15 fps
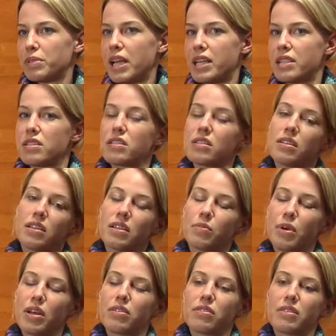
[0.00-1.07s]
plans,
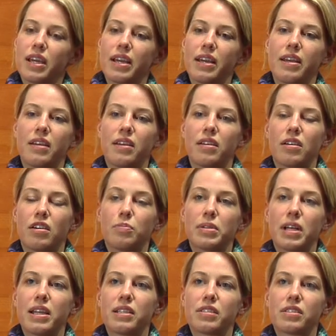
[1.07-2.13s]
whether they are
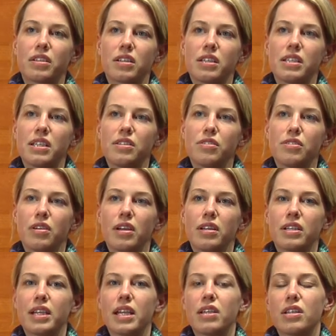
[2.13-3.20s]
planning to continue their
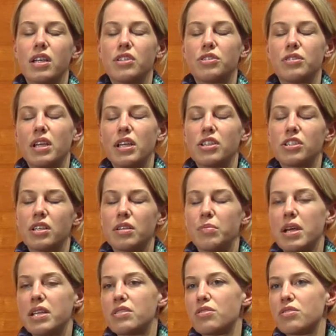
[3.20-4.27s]
education at
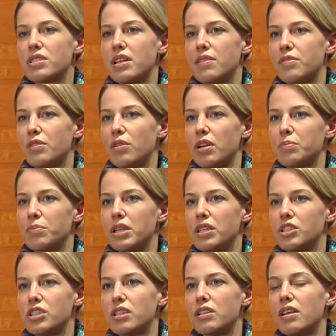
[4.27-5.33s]
master's level or at
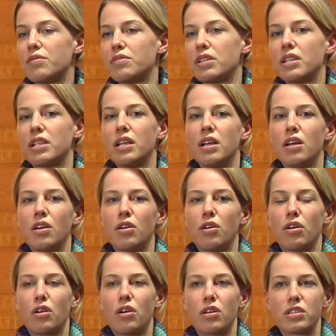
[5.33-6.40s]
PhD level,
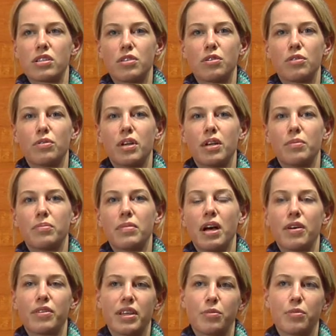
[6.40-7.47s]
or also
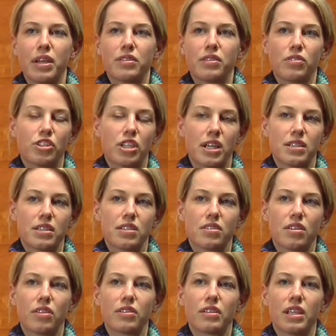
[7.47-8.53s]
how they rate their
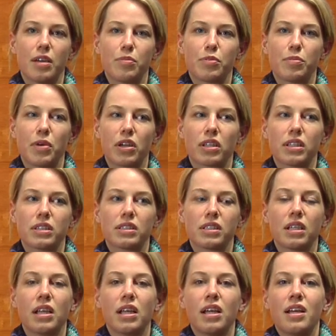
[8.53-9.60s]
chances on the labor market.
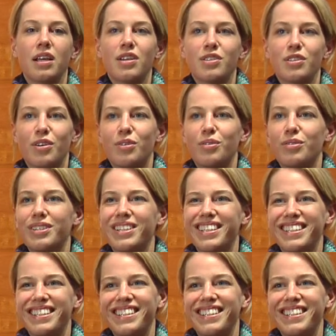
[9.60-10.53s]
So